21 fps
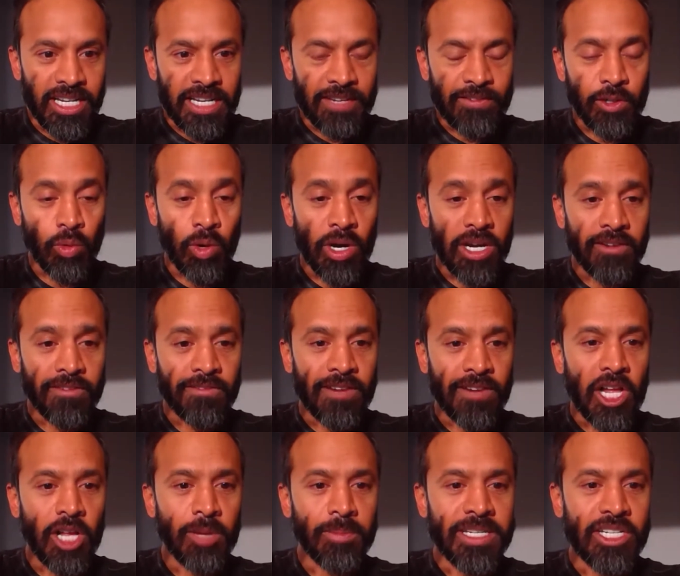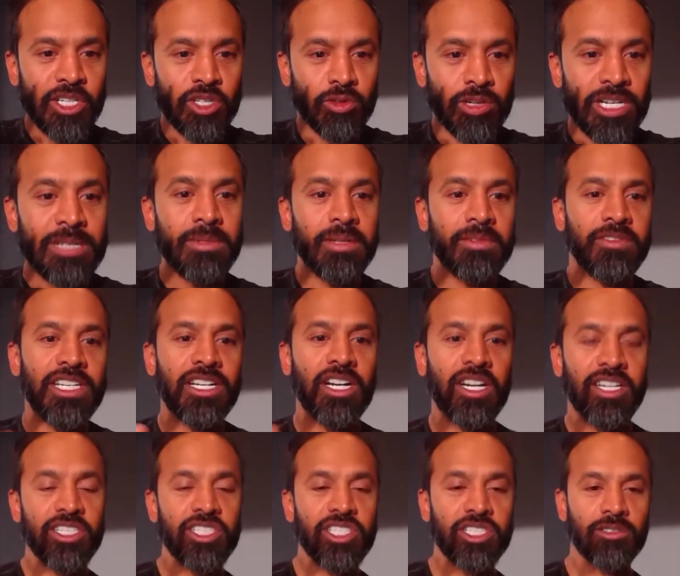If you want to follow me, Dream Navin on
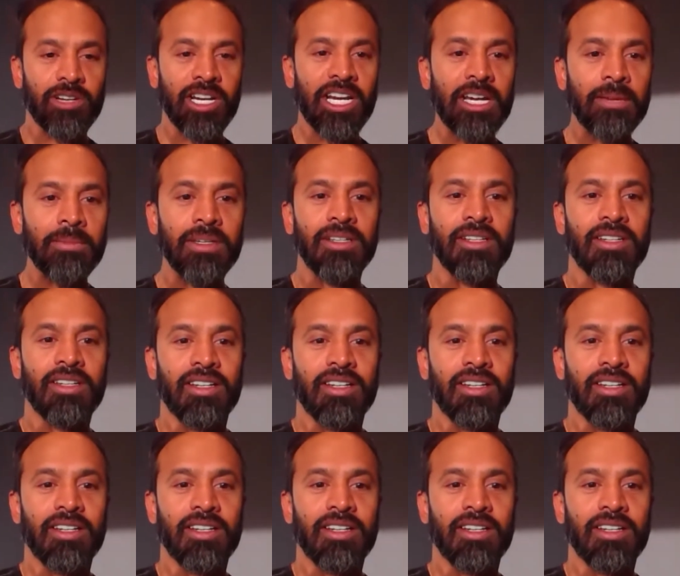Instagram.